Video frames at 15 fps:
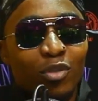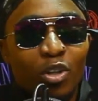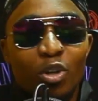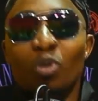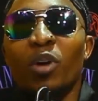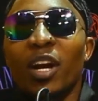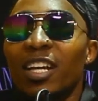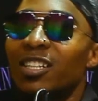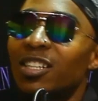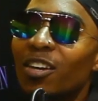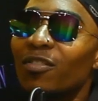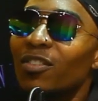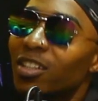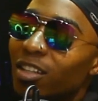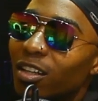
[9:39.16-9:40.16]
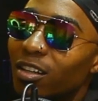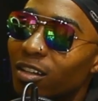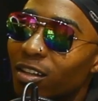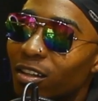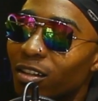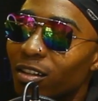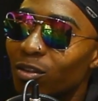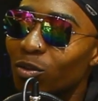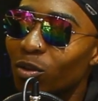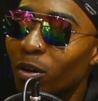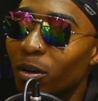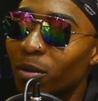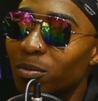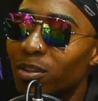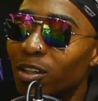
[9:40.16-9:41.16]
creativity. You
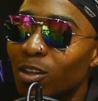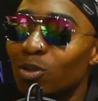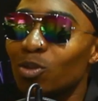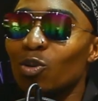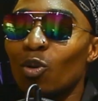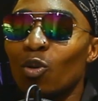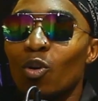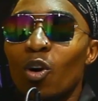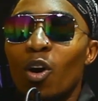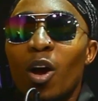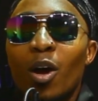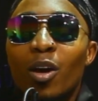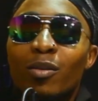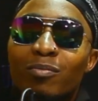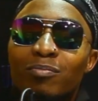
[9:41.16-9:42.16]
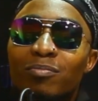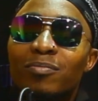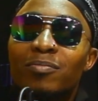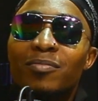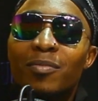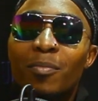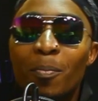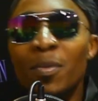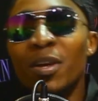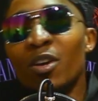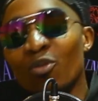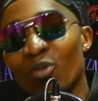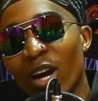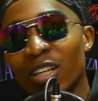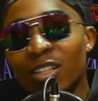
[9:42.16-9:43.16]
get what I'm saying? So
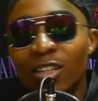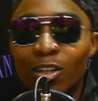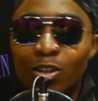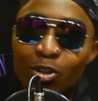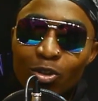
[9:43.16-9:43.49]
me writing a